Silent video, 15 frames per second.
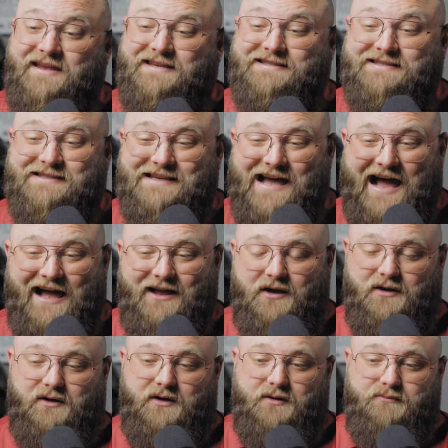is not
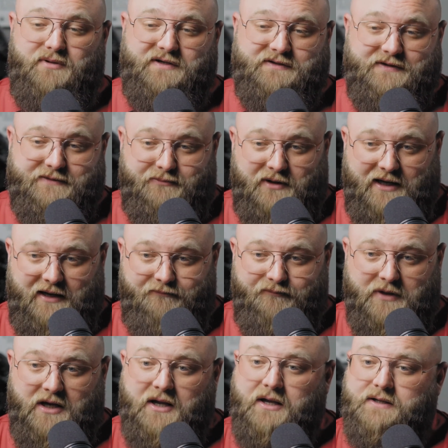a good business plan.
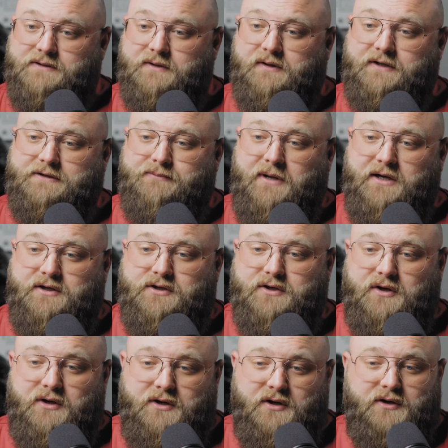So let's make
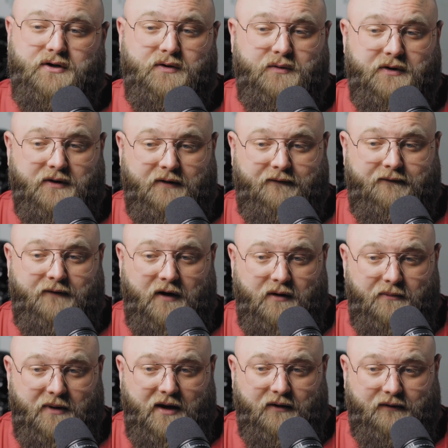sure you're doing the
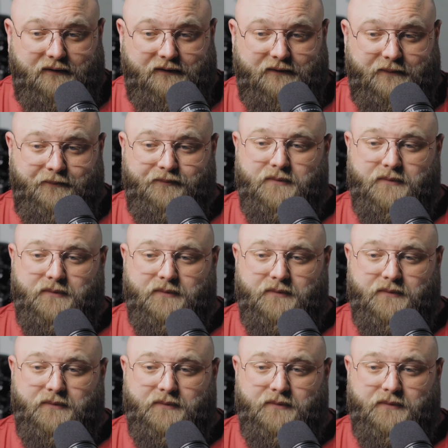fundamentals.